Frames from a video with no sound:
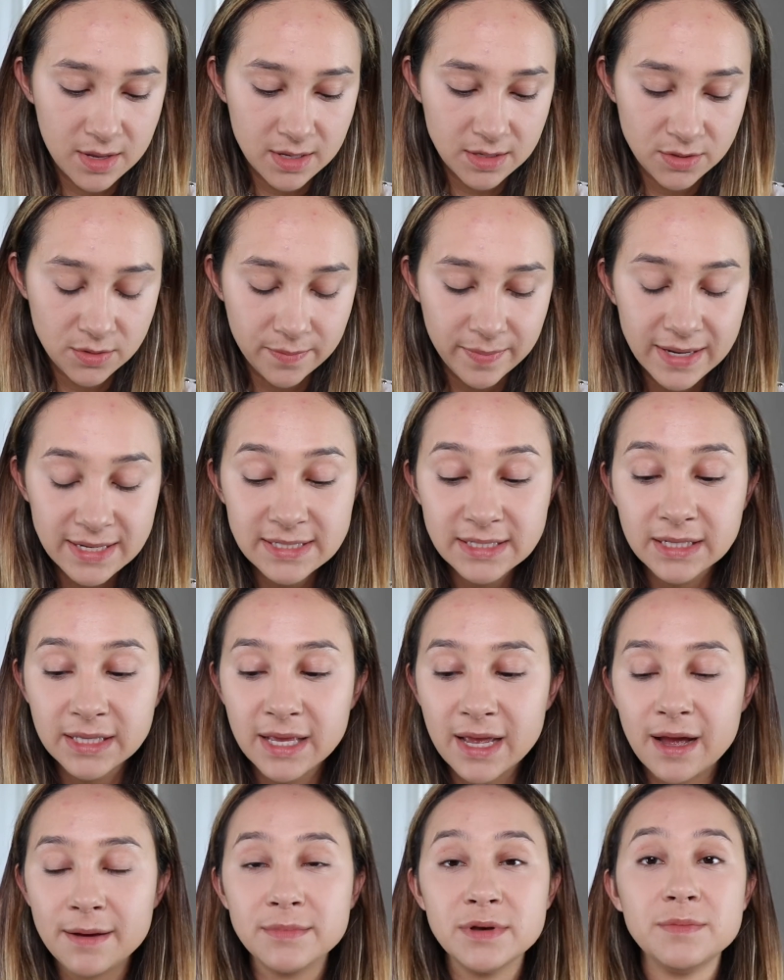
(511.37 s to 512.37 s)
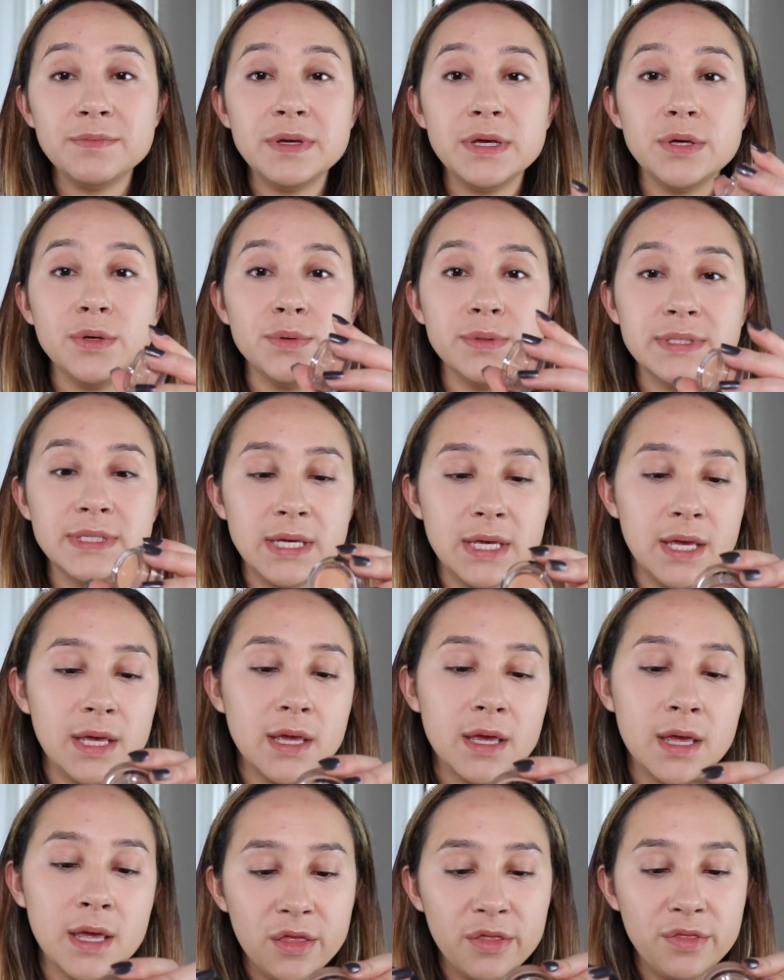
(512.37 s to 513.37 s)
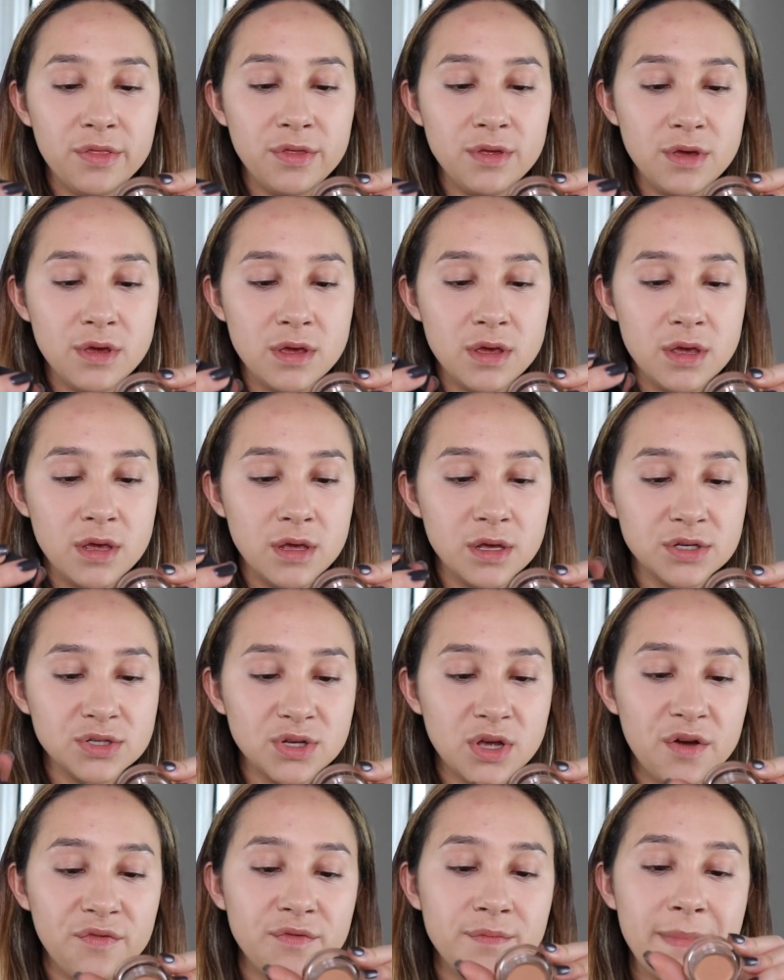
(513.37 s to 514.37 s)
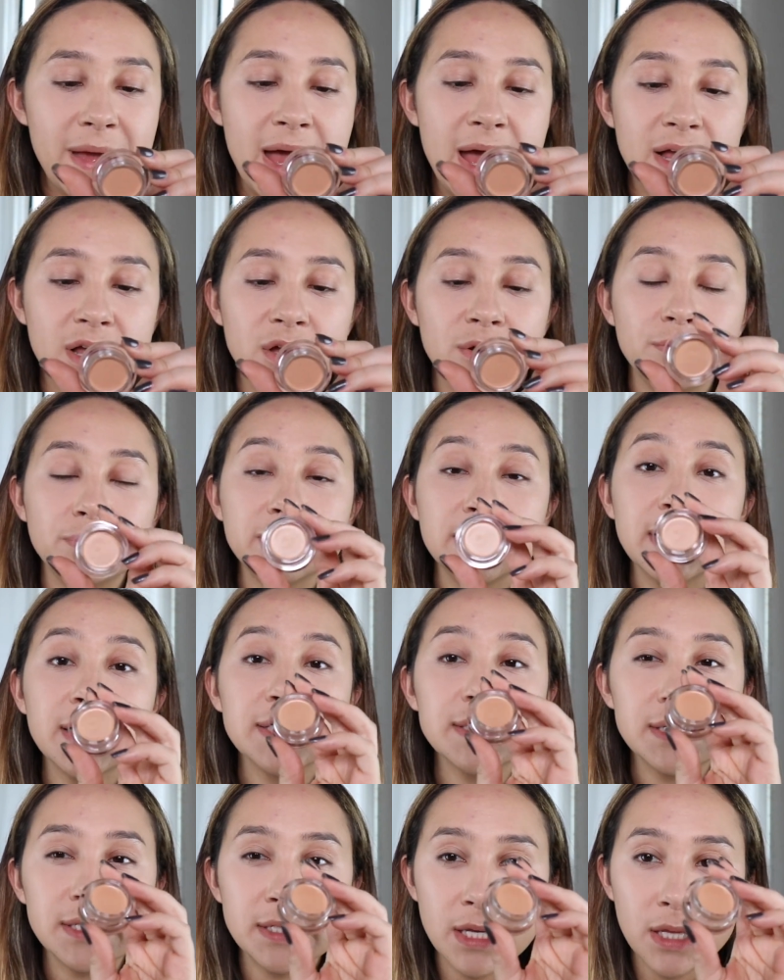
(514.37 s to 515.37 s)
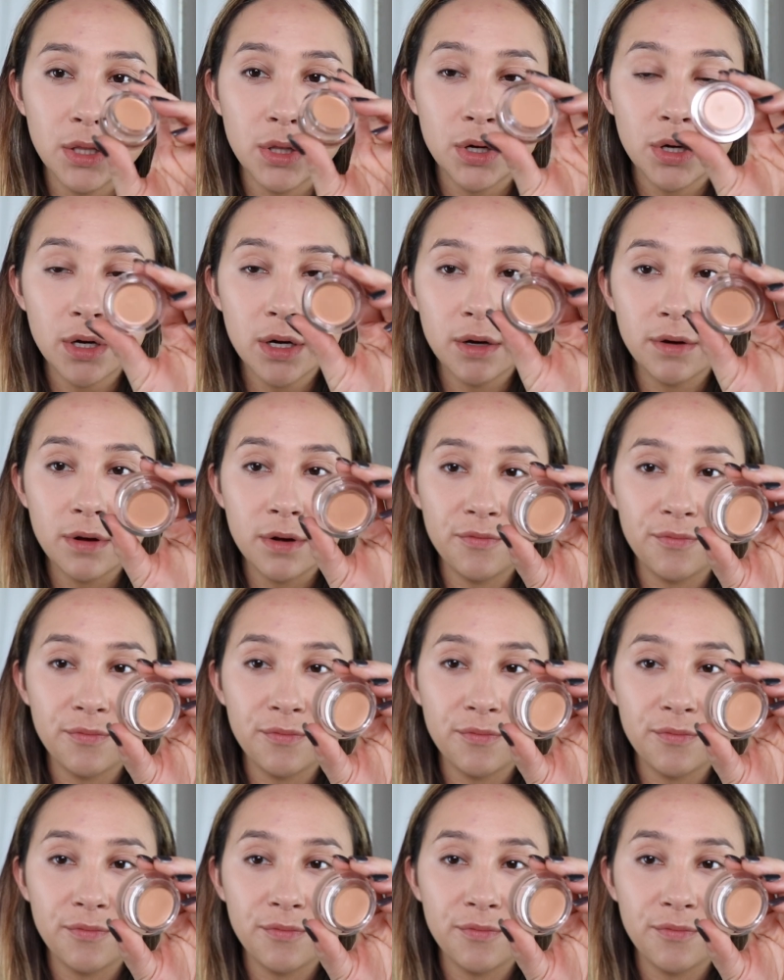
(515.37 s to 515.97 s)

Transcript: So basically I'm gonna be using the Soft Matte Complete Concealer